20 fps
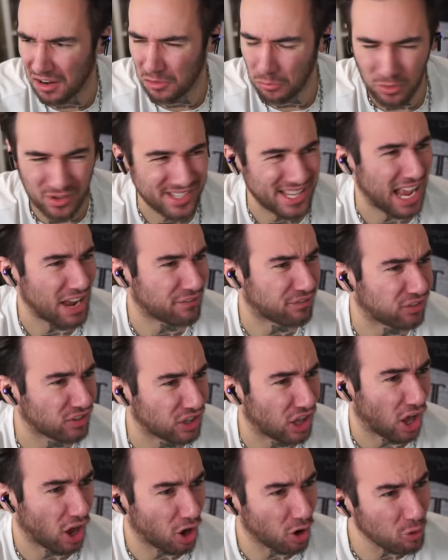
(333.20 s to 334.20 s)
Was that
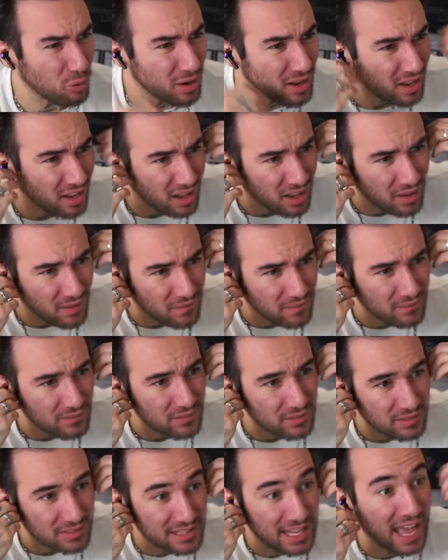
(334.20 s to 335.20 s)
flow?
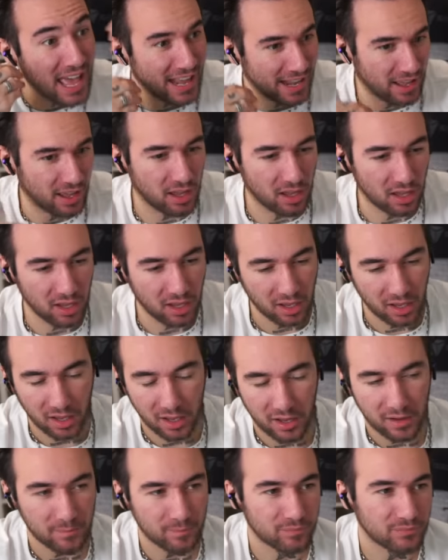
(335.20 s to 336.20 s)
Yeah.
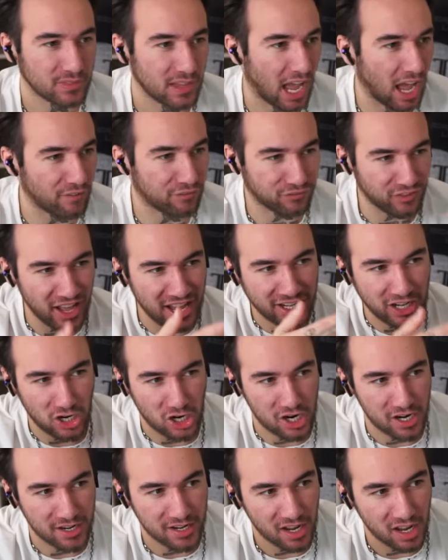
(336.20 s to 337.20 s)
I
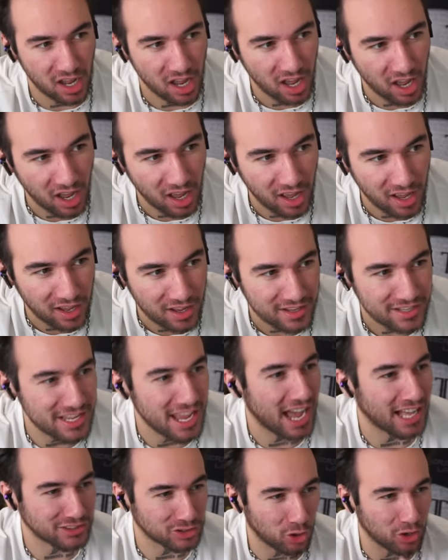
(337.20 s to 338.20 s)
figured. Yeah,
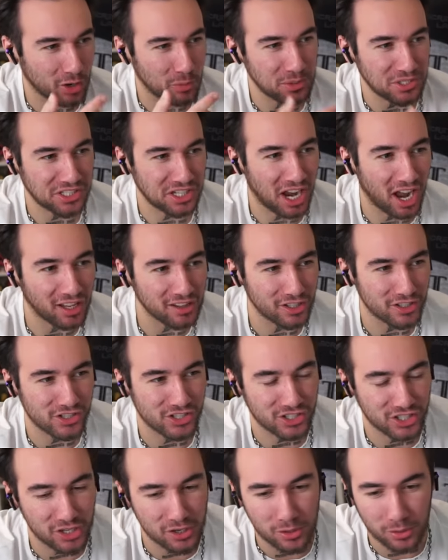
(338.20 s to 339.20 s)
I thought it was colors
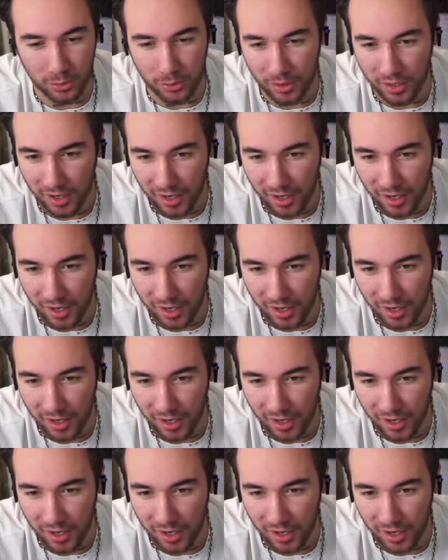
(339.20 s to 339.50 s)
too.